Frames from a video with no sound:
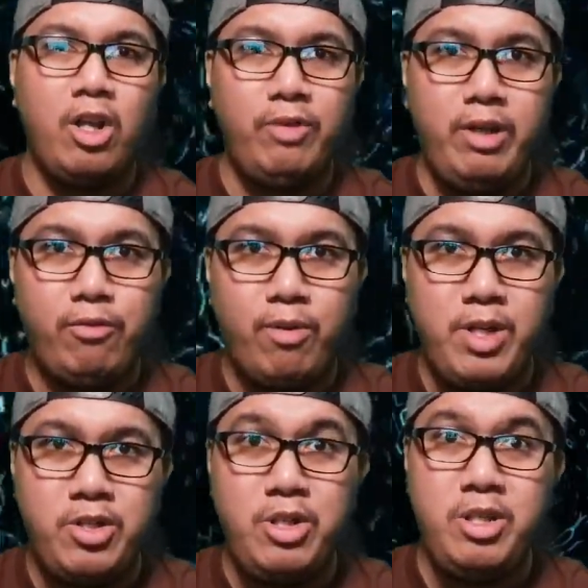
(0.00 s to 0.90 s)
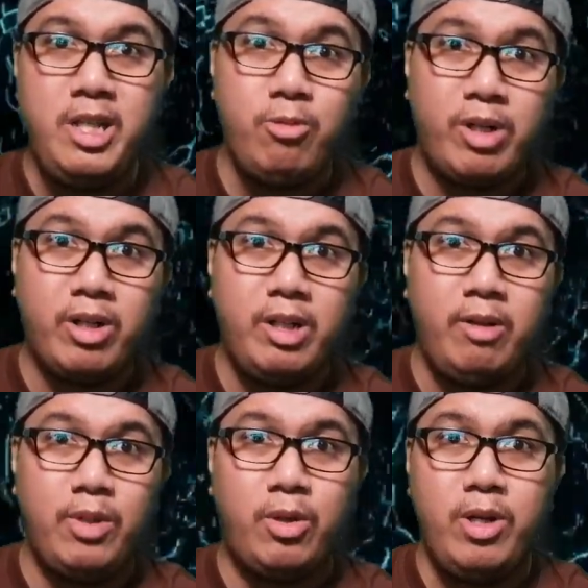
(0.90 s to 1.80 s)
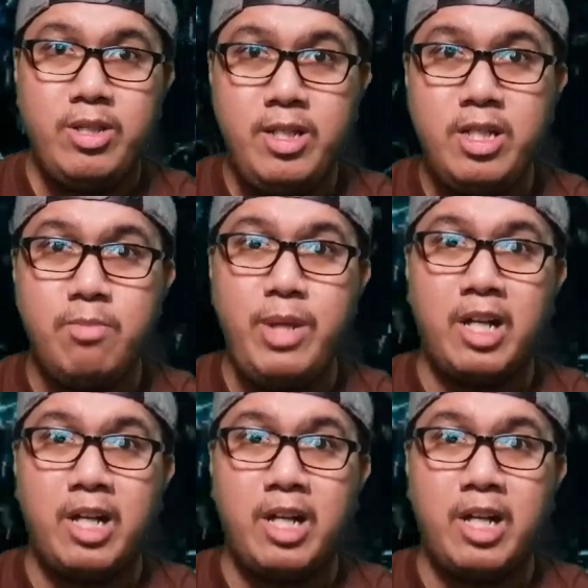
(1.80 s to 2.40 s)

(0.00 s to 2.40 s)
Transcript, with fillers: all of the information you need regarding cryptocurrencies,